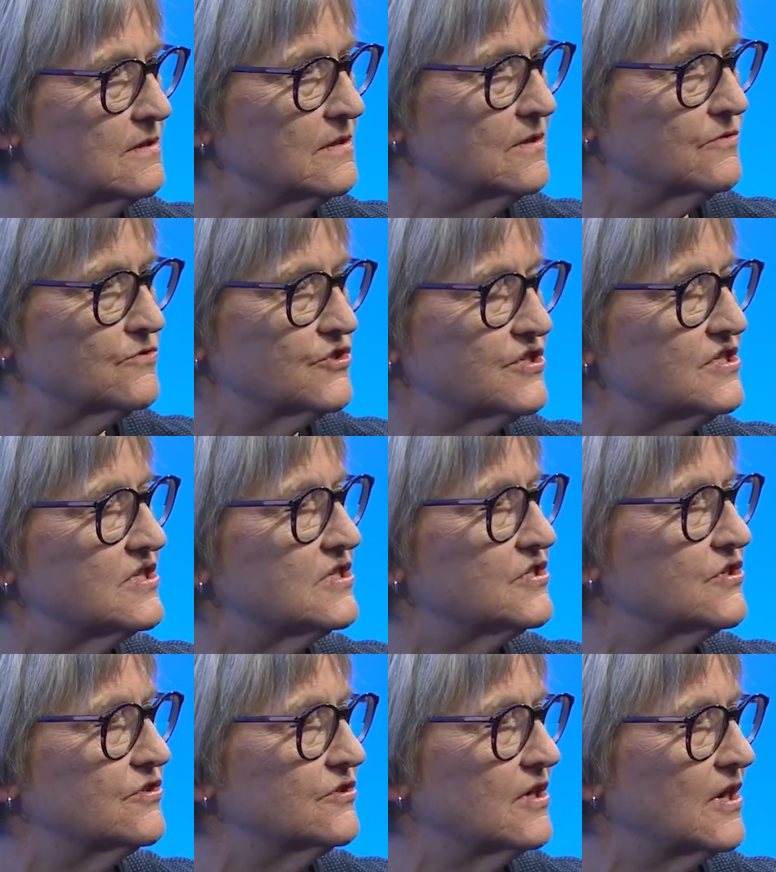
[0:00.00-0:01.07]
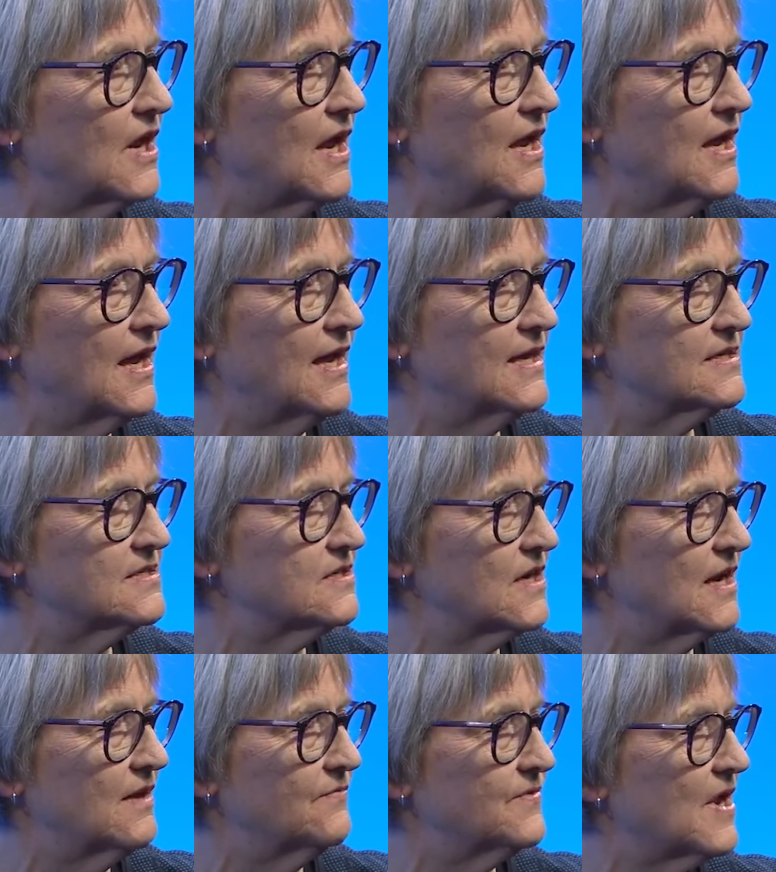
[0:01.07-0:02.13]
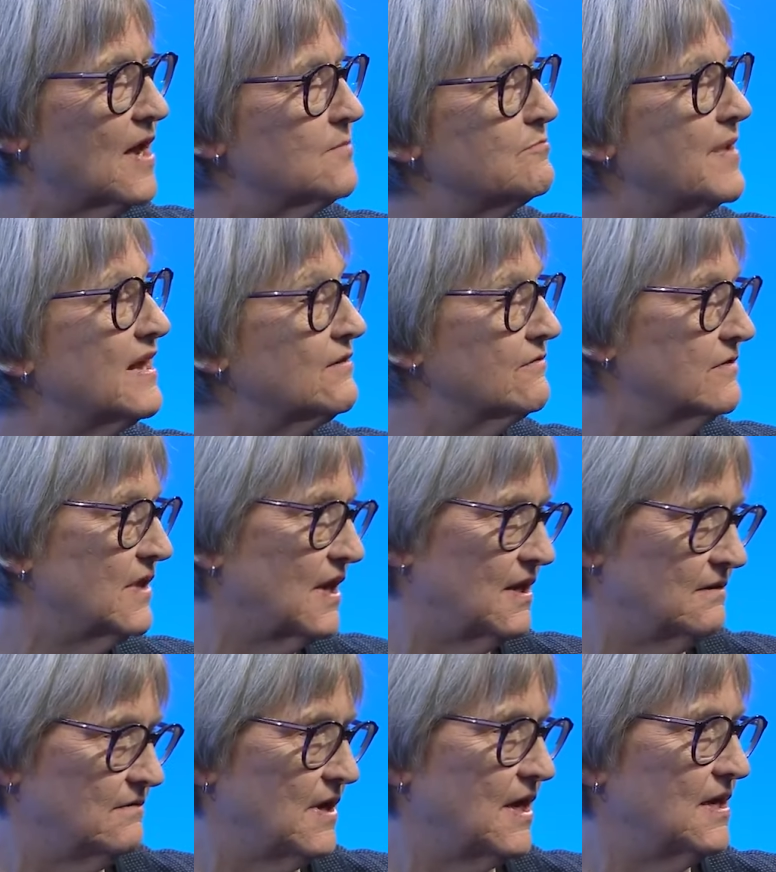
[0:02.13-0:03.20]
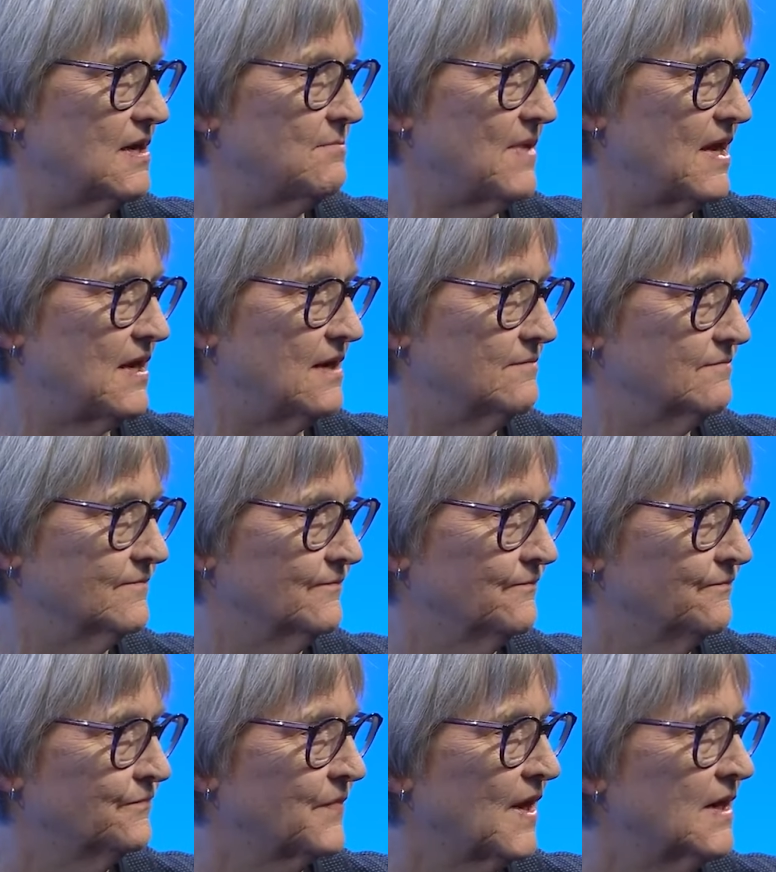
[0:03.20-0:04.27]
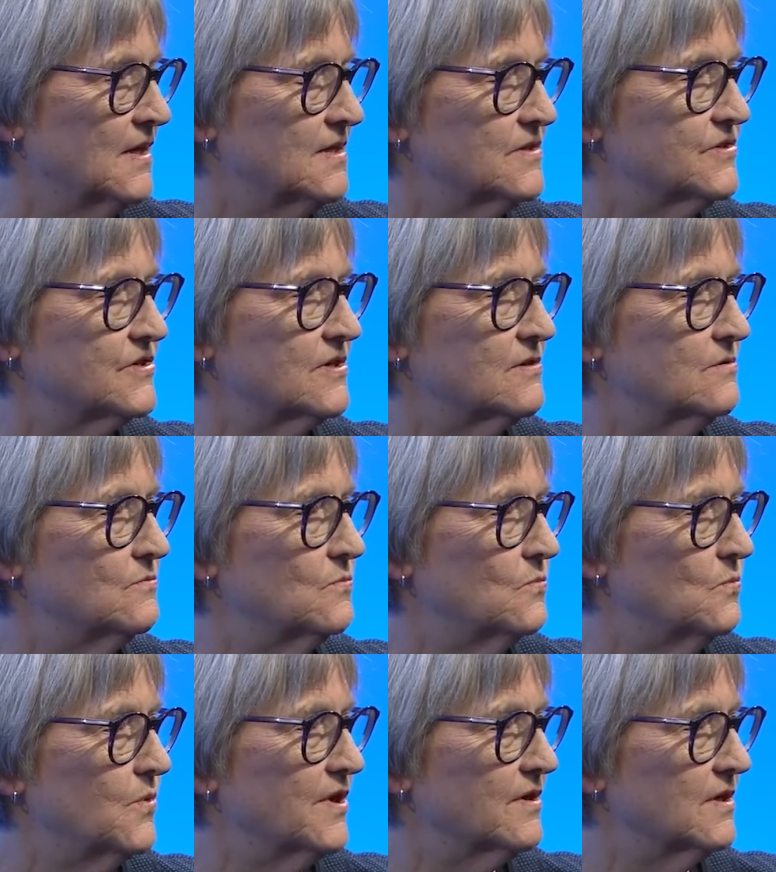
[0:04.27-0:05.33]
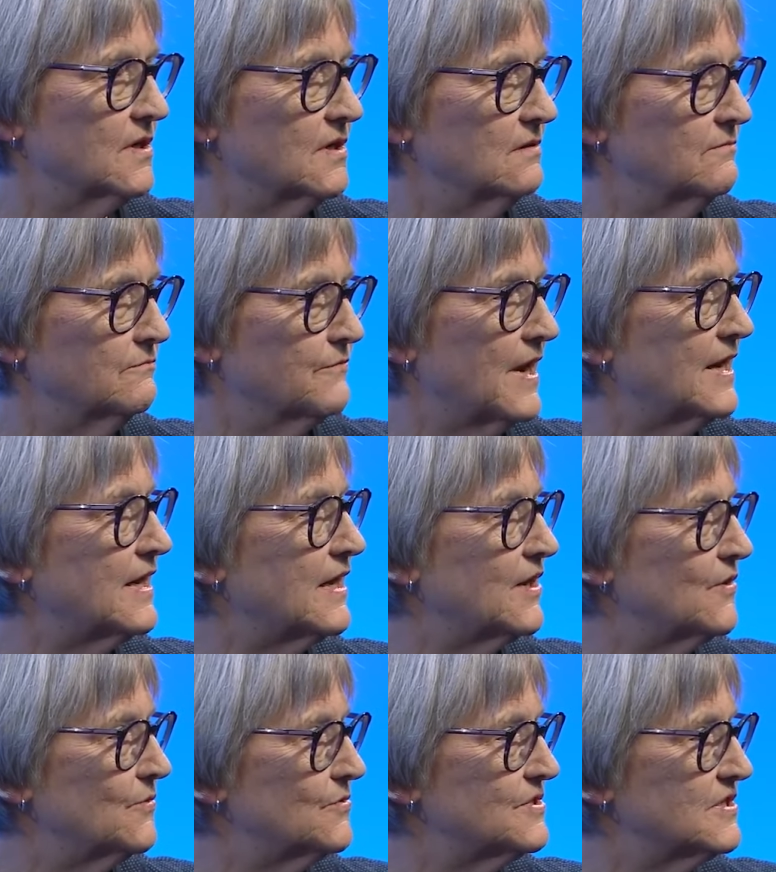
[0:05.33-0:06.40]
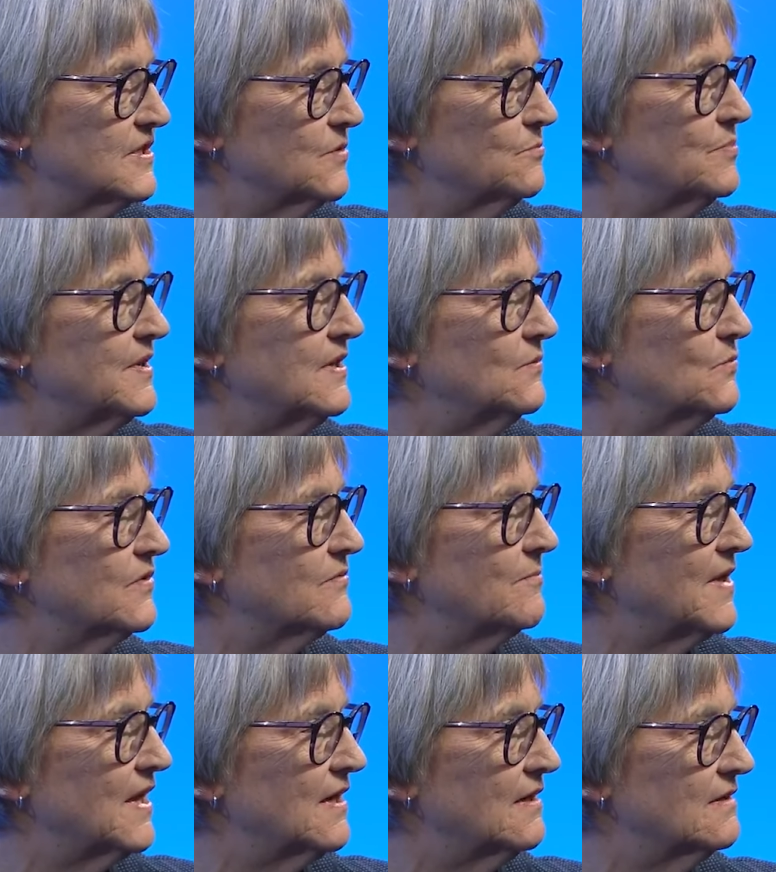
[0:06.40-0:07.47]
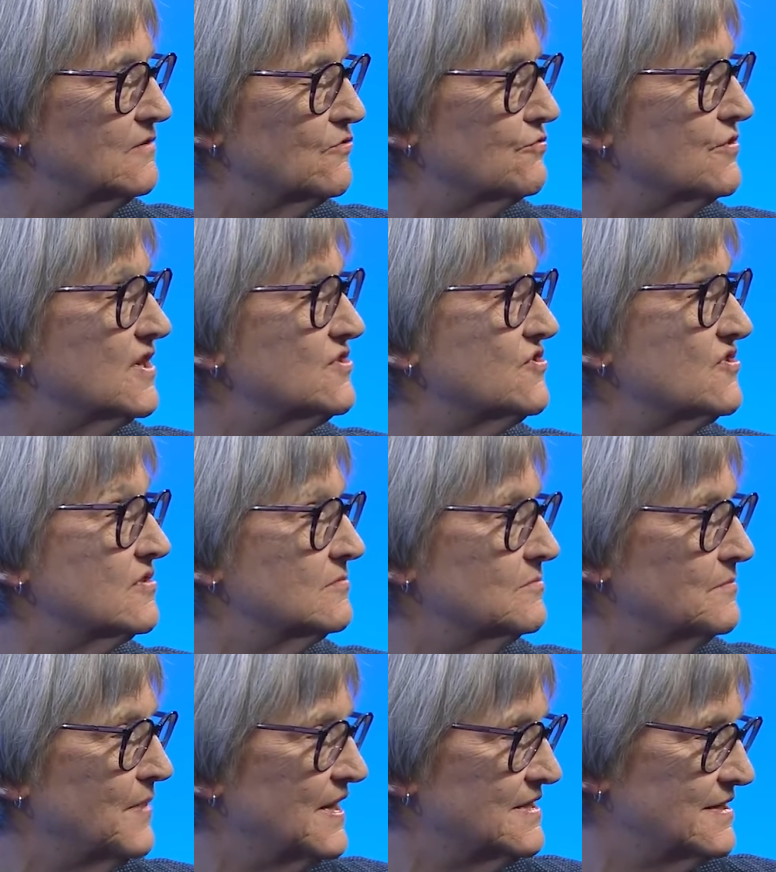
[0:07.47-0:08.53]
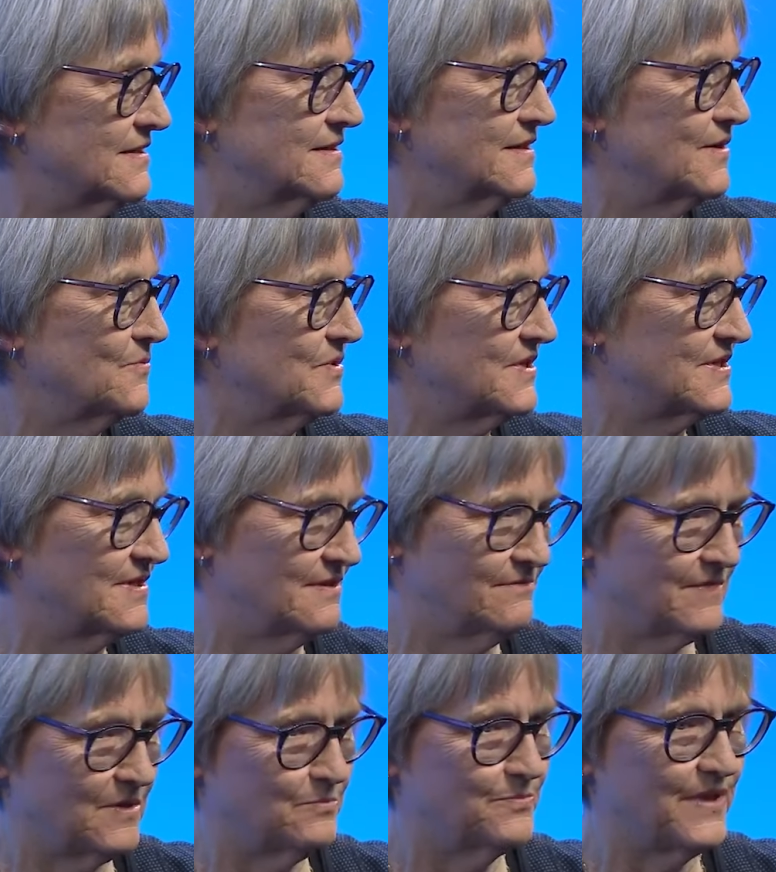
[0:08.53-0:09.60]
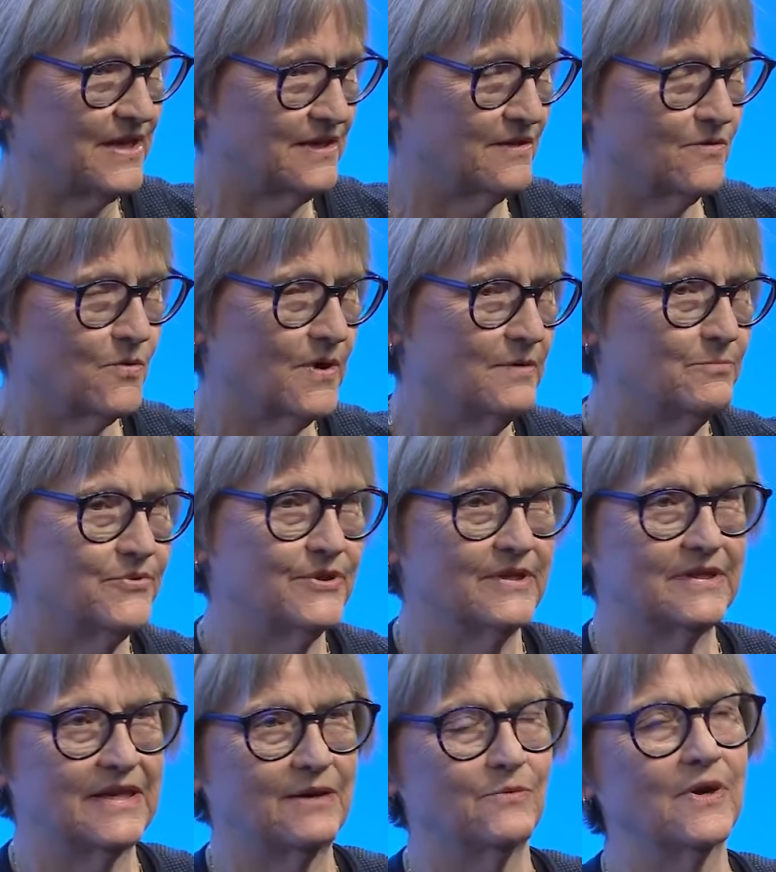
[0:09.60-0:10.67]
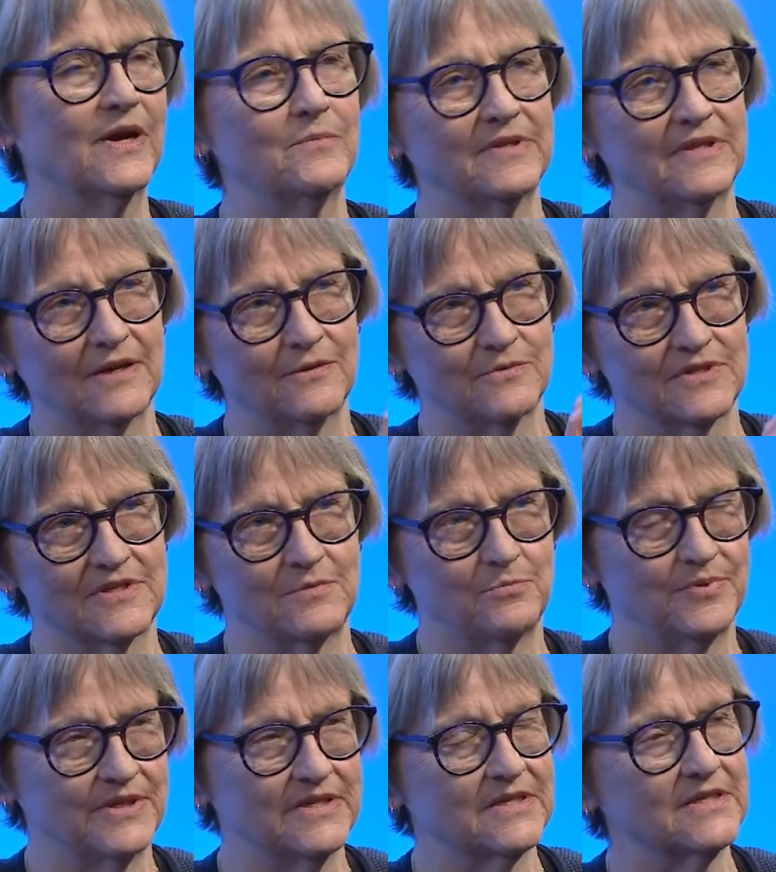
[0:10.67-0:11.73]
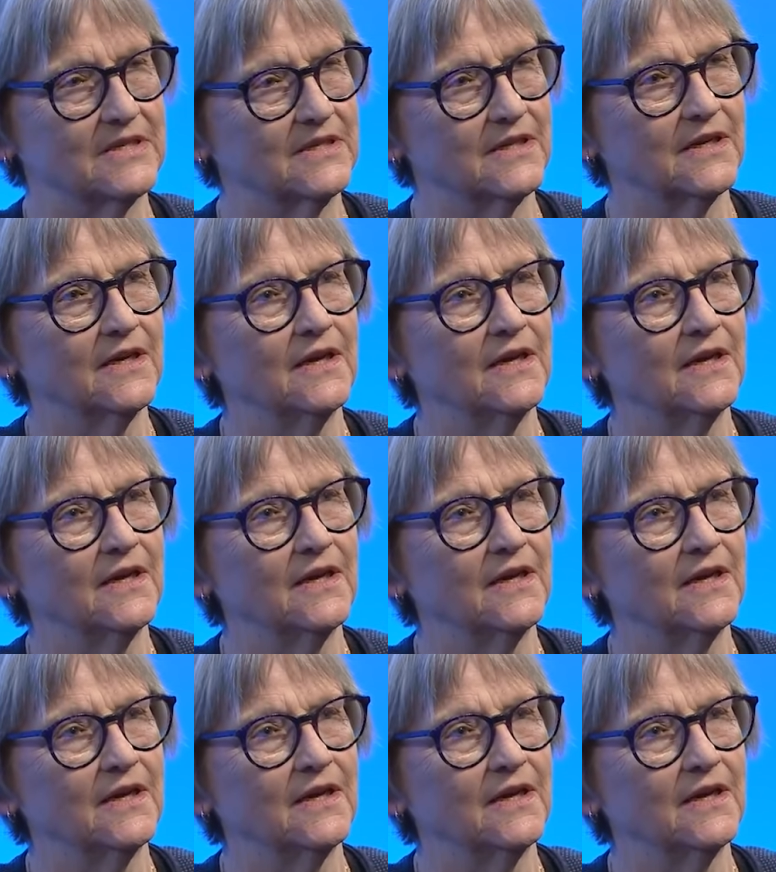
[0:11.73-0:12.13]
you're just as good as, if not better than, any man. So we're going to ready you to compete with men and crush them, basically, was the, they didn't quite put it that way, but that was implicit.